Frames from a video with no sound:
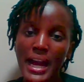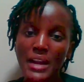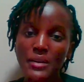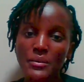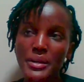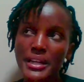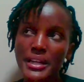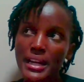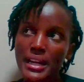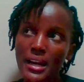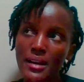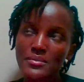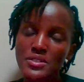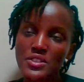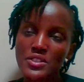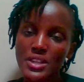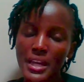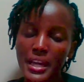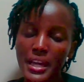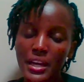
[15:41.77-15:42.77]
And when it
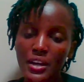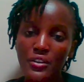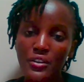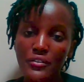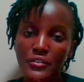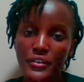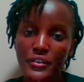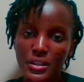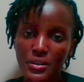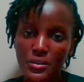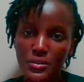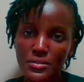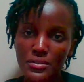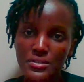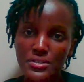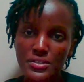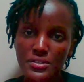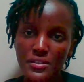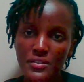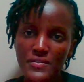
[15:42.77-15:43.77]
comes to the eco-friendly
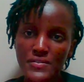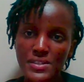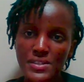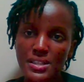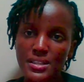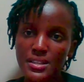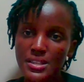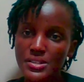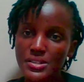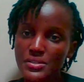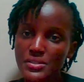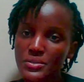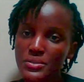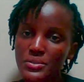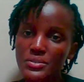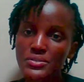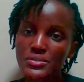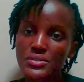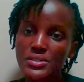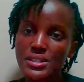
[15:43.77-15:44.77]
cook stoves, the
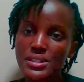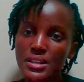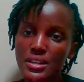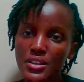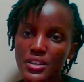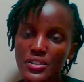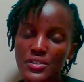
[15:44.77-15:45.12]
schools